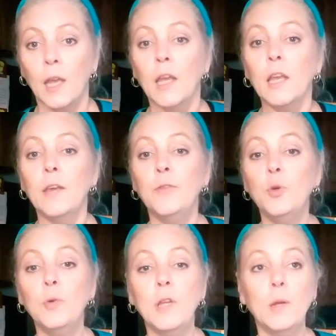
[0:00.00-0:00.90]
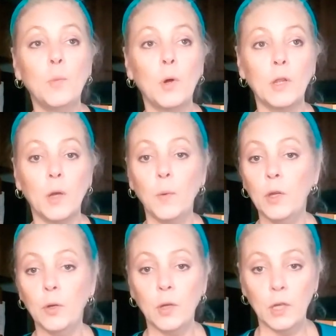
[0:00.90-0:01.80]
If you need more liquid,
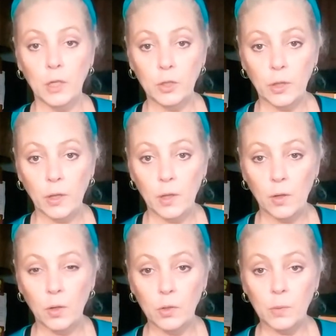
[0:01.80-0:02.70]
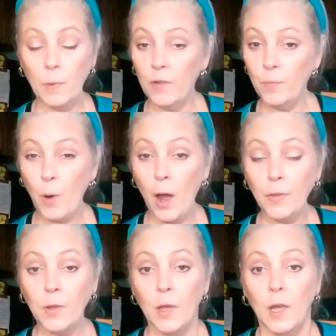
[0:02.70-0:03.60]
you can either use beef
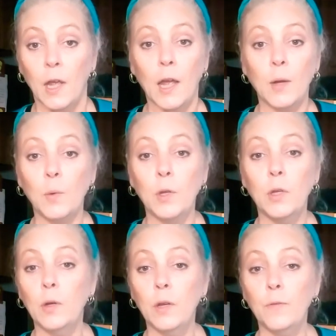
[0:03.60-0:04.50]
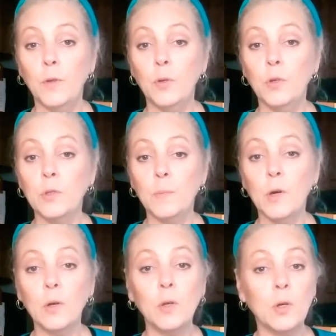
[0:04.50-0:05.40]
broth, and if you use
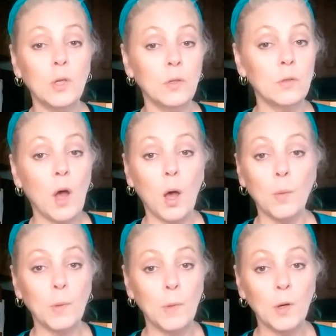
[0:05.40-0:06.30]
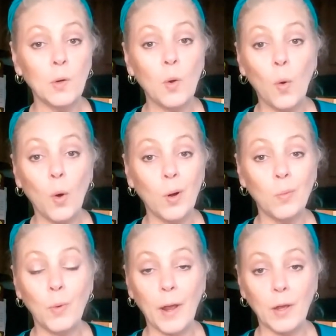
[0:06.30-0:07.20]
milk, you can use almond milk or
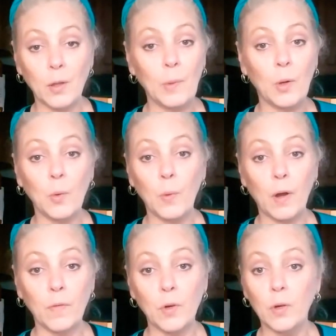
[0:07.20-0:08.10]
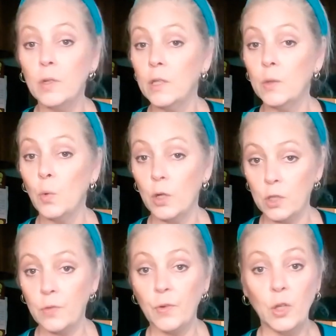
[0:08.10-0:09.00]
regular milk, whatever it
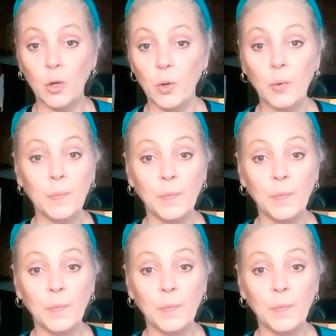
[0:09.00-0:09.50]
works for you.